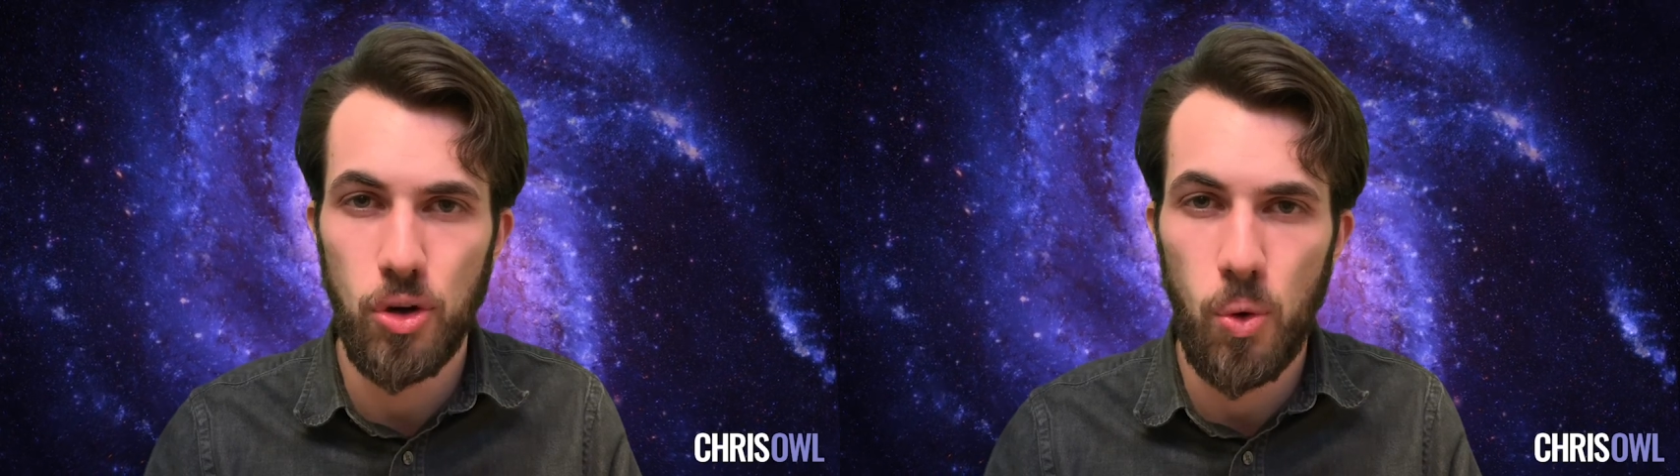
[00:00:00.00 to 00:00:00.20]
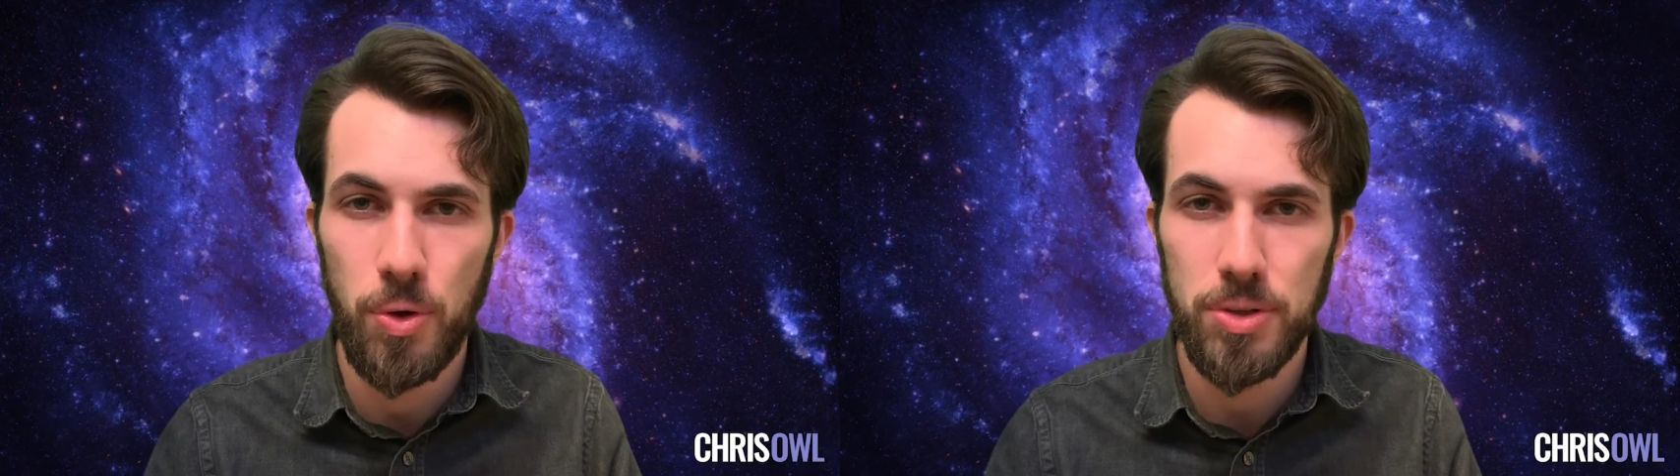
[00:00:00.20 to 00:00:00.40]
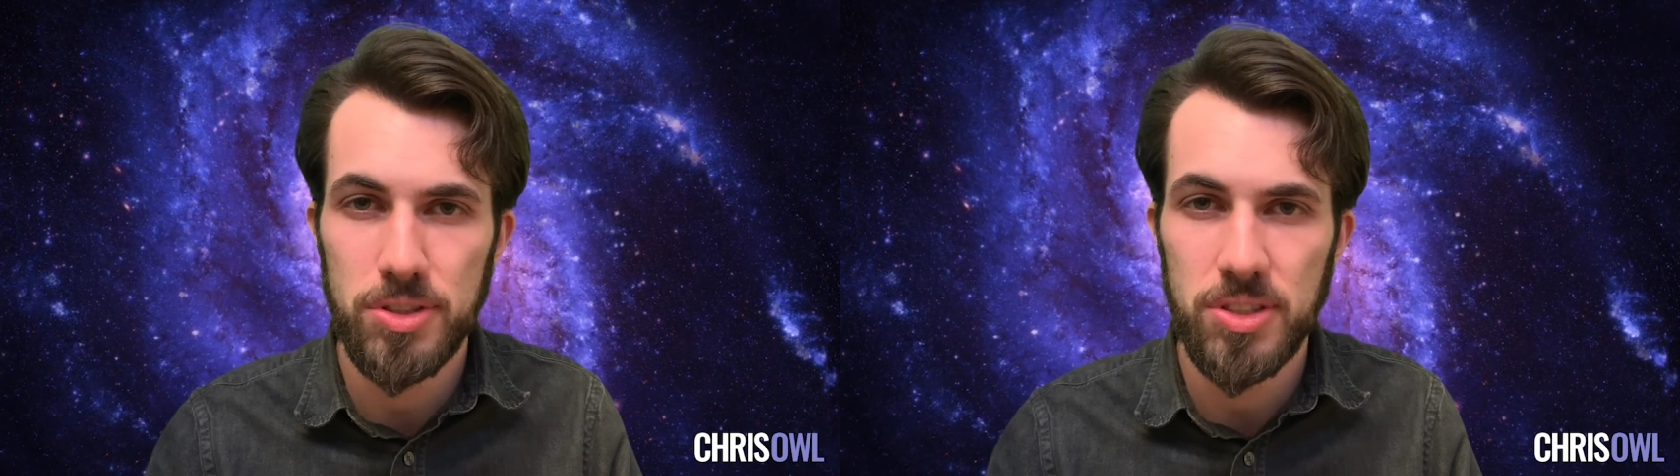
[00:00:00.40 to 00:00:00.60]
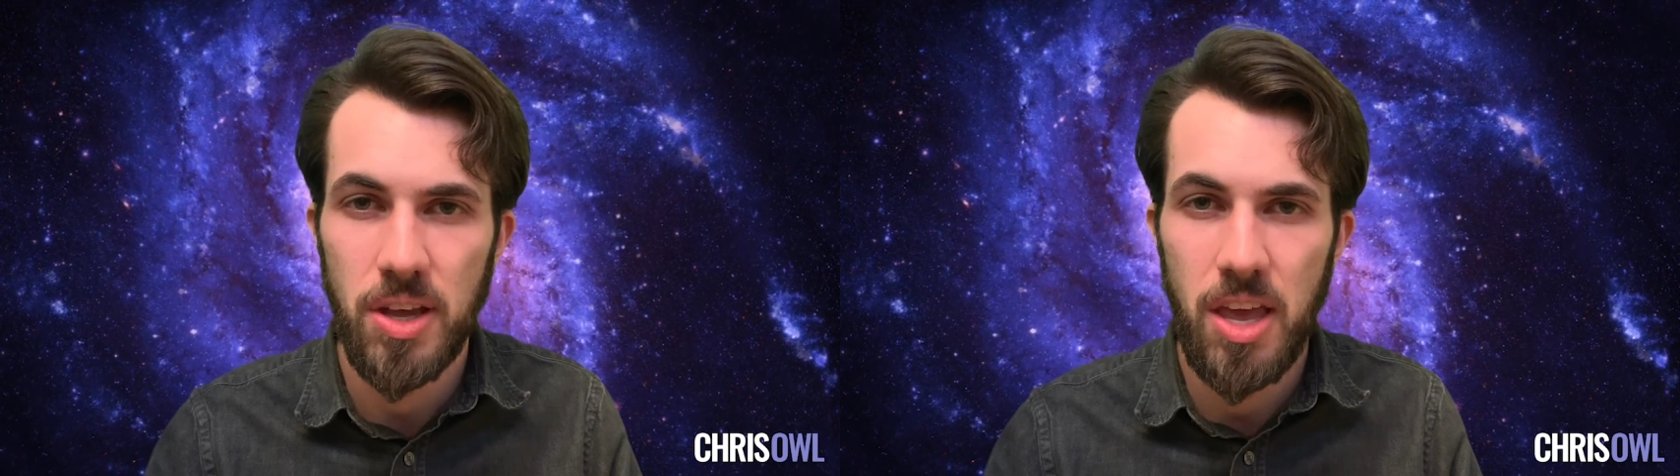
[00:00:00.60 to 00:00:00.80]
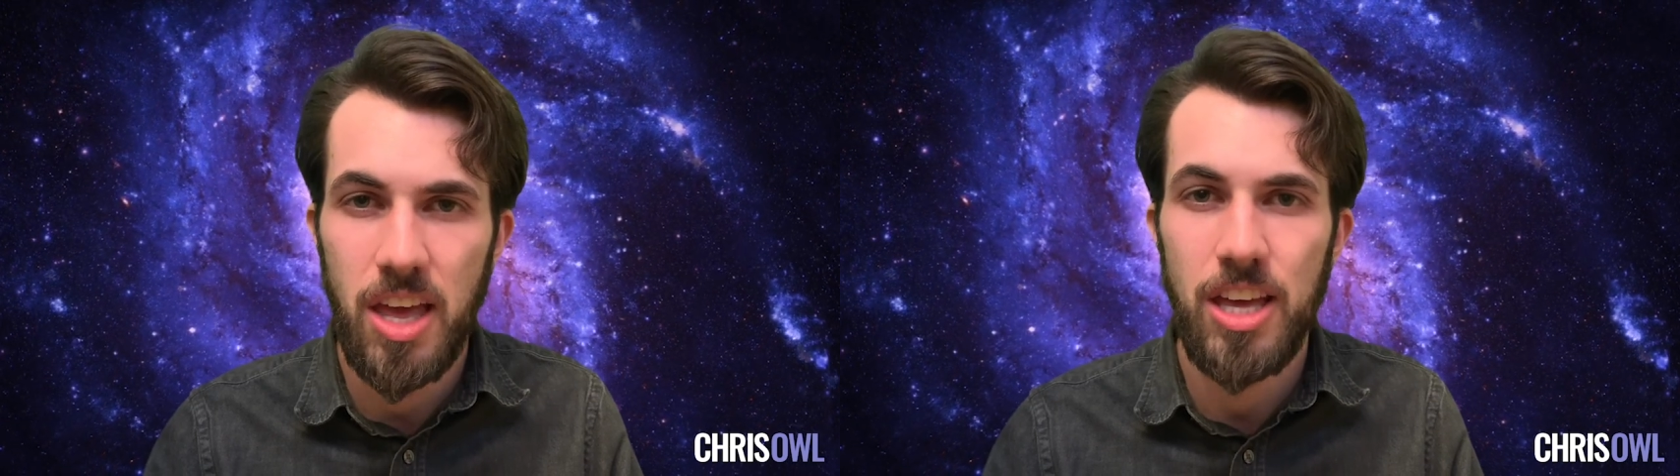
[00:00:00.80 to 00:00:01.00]
goals,
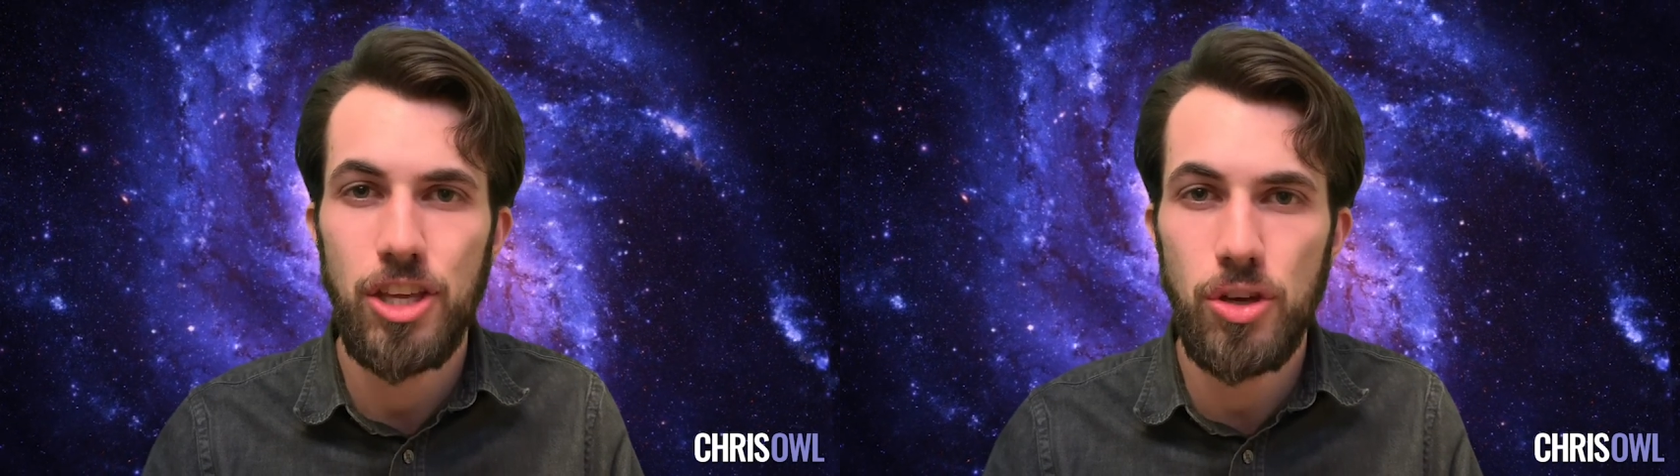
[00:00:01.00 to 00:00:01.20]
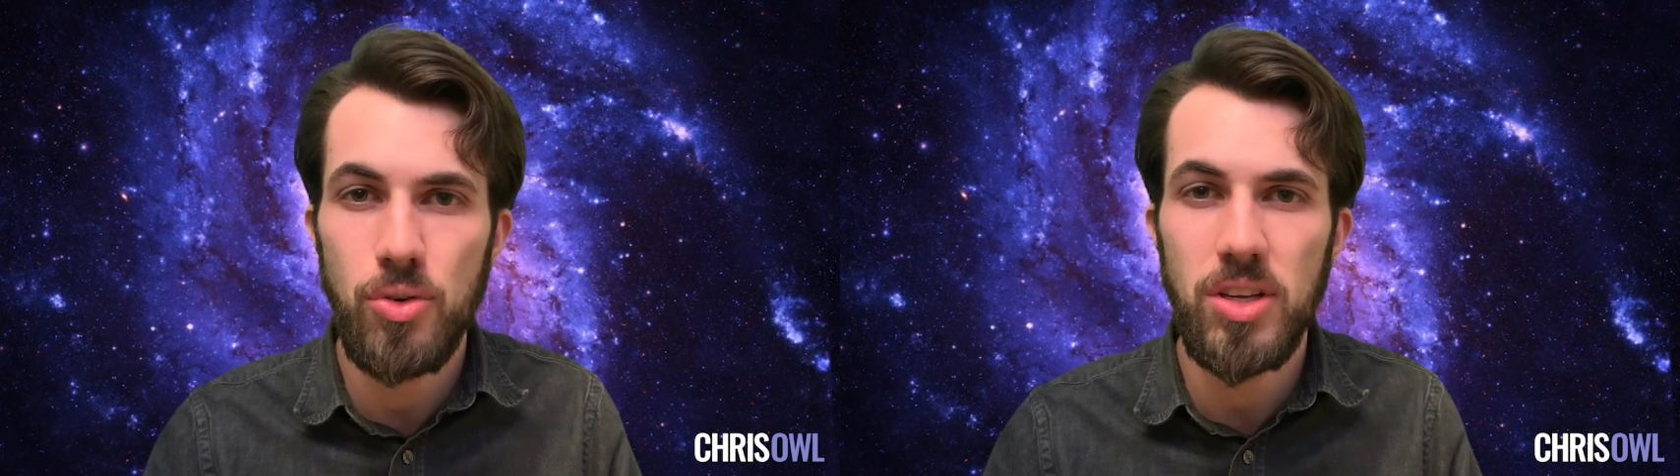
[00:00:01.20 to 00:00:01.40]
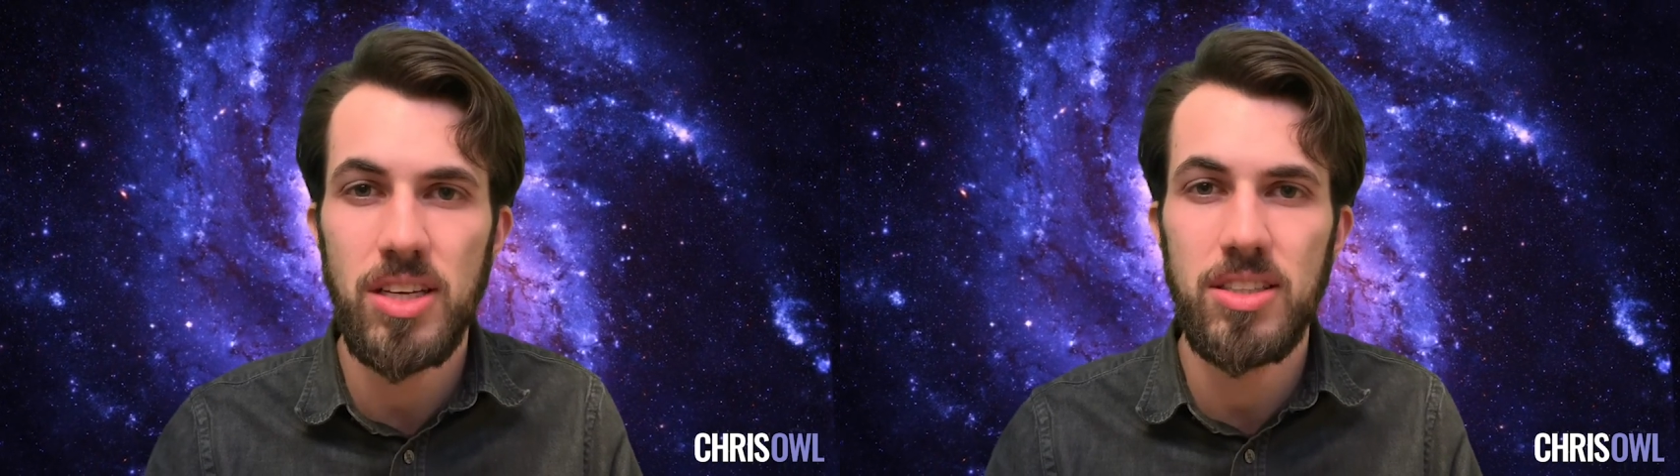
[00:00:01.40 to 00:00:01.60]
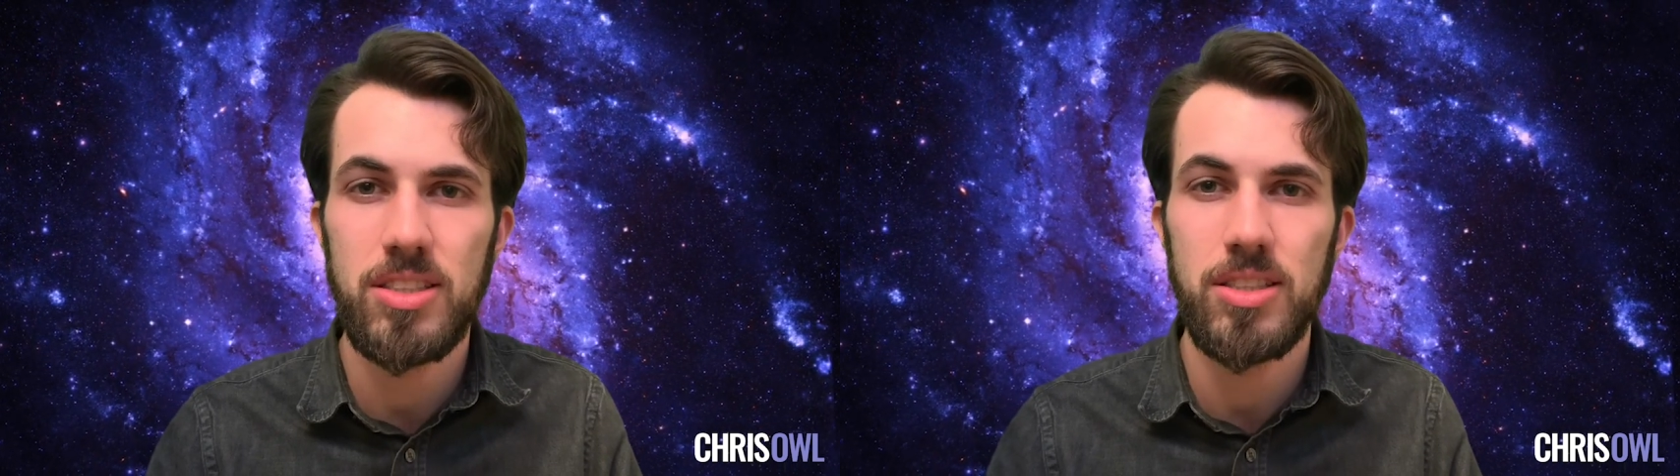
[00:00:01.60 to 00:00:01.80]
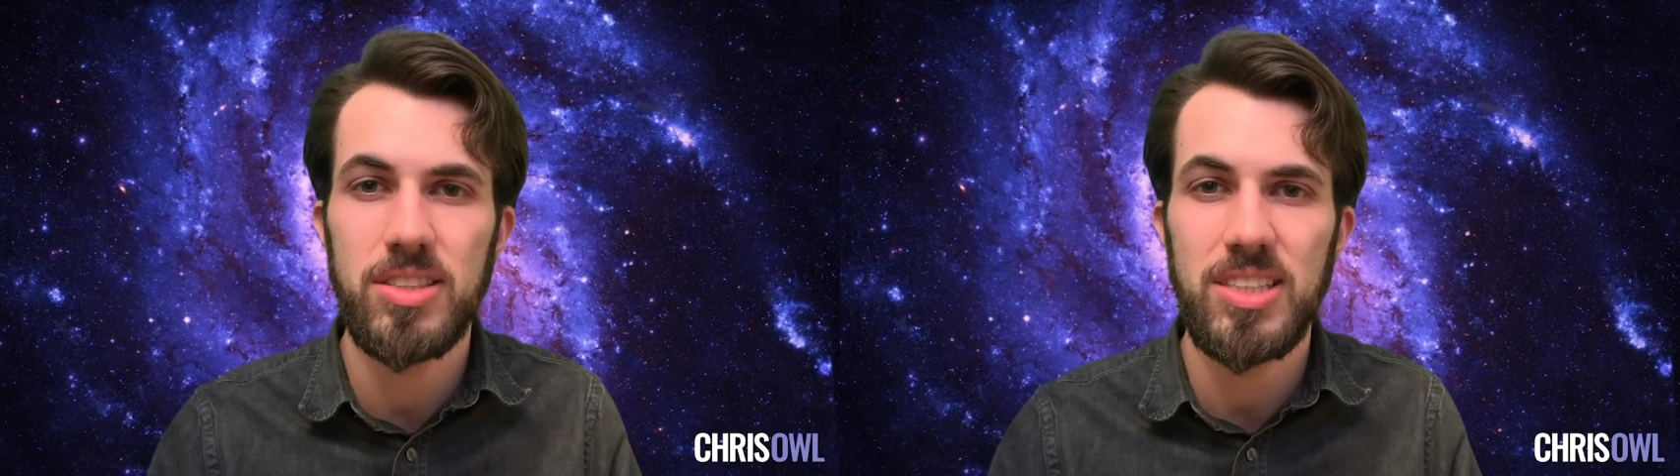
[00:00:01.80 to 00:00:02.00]
you need
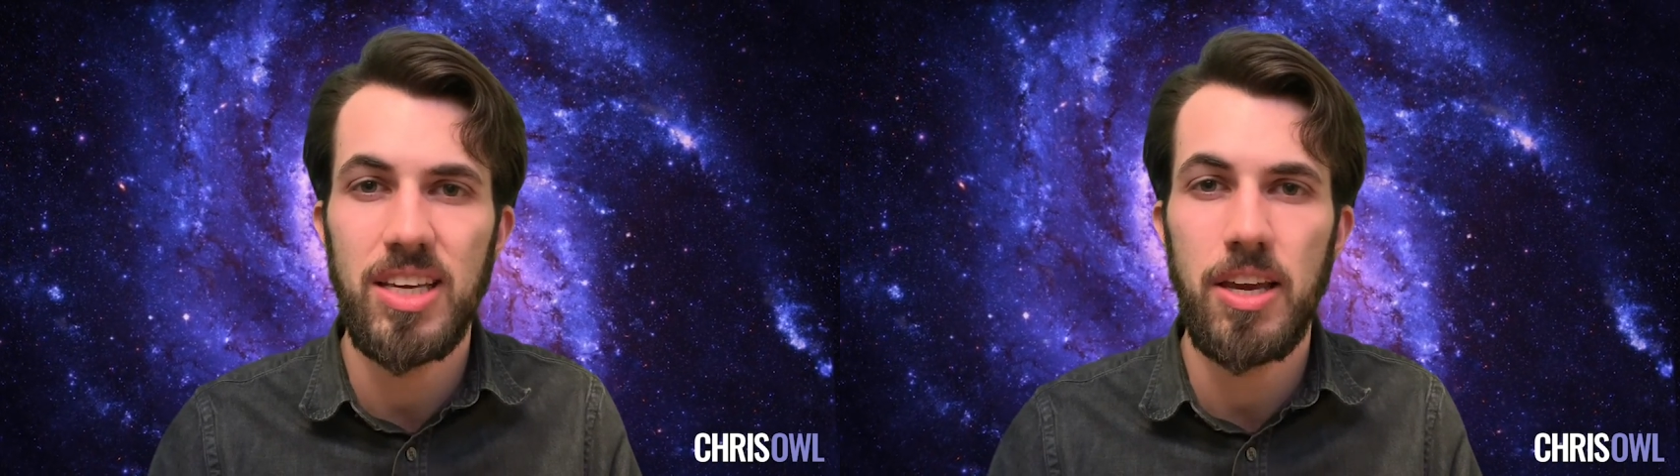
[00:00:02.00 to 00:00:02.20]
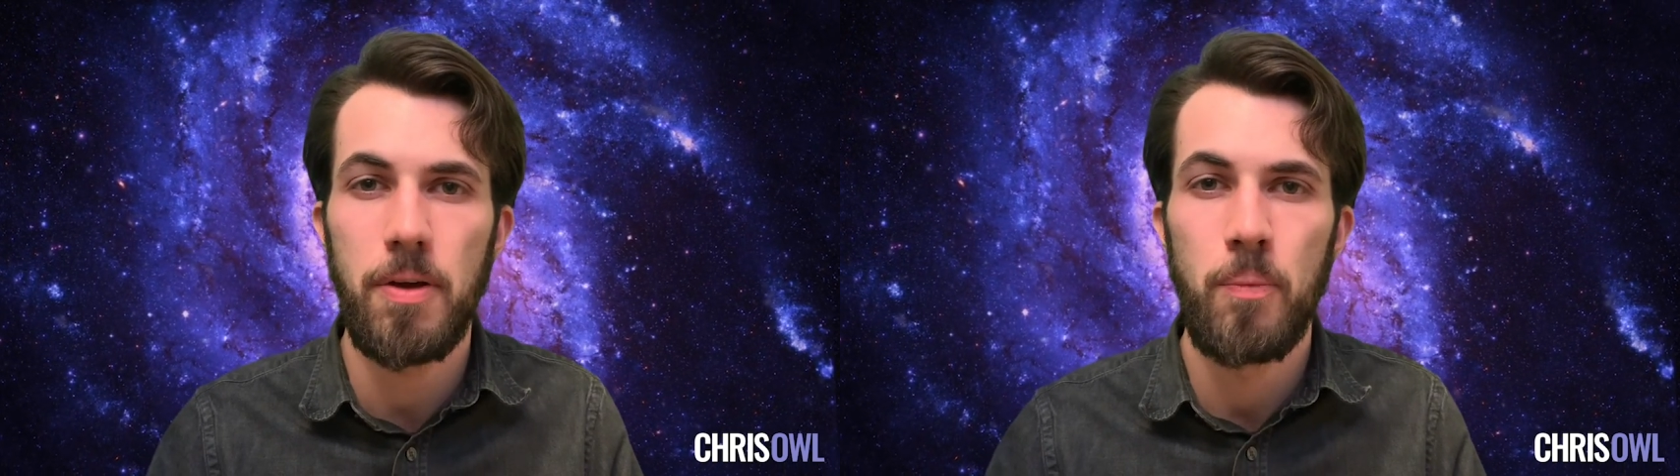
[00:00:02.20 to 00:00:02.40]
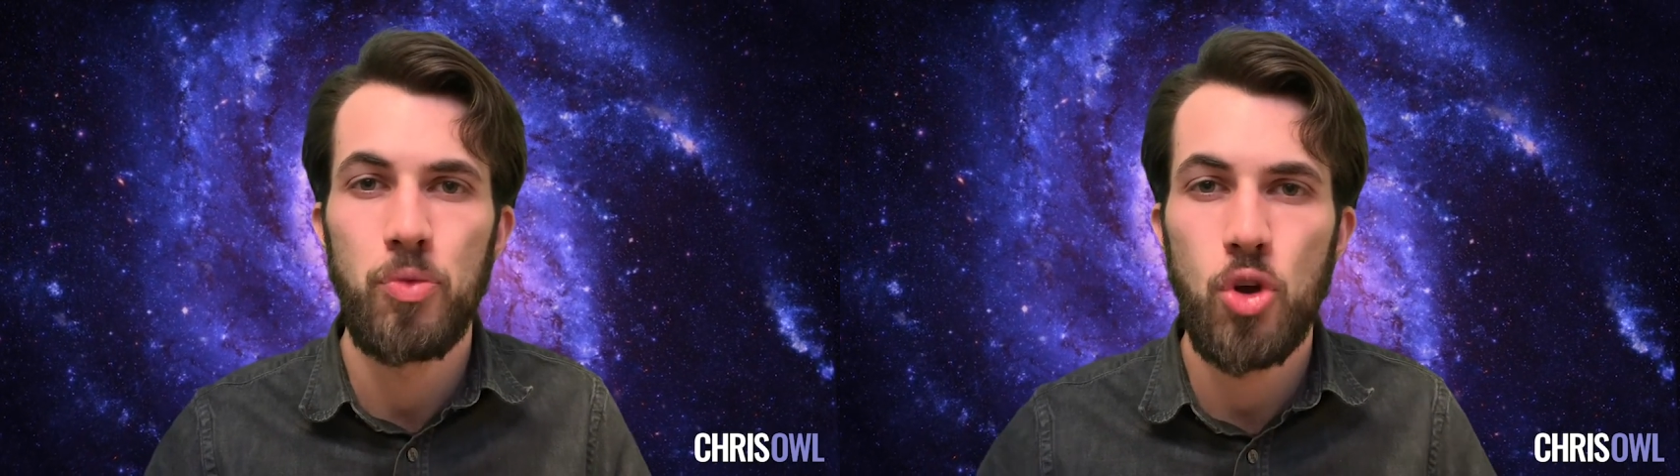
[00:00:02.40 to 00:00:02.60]
to see